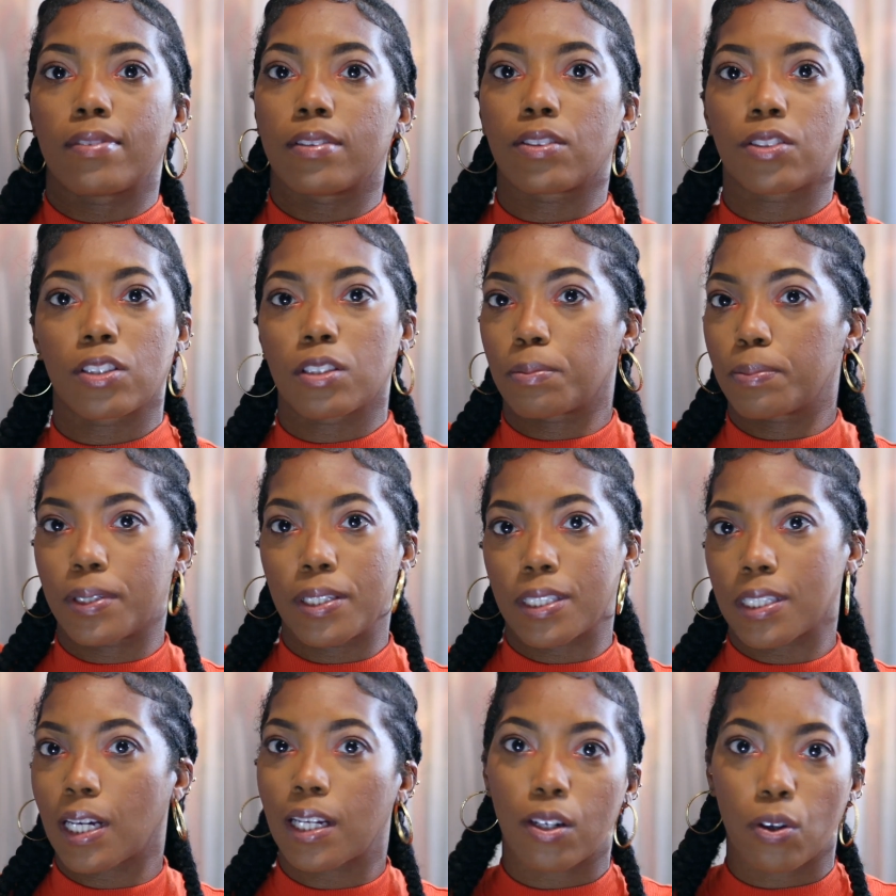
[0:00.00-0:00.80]
it's just
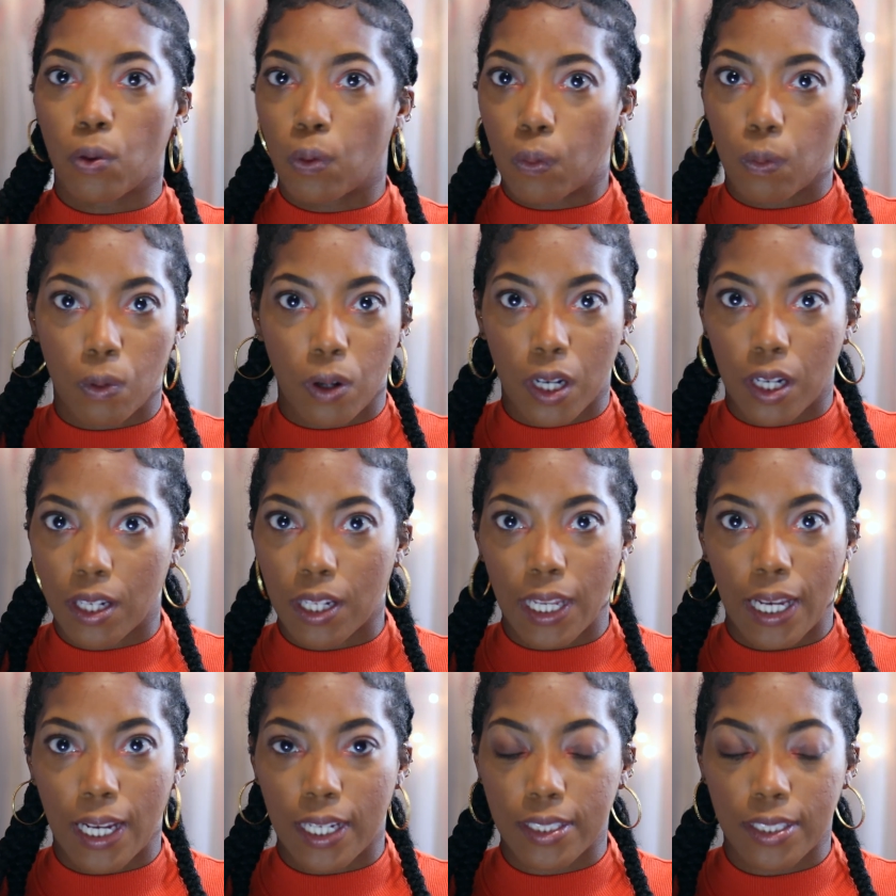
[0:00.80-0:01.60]
because I don't wear
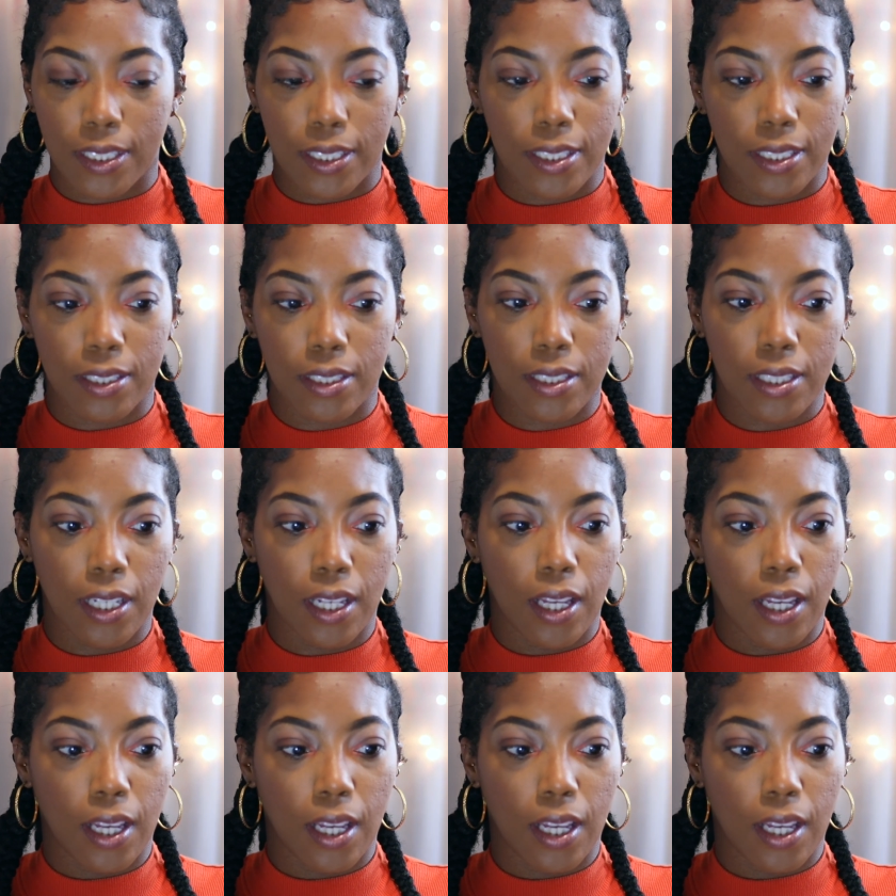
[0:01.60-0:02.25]
lashes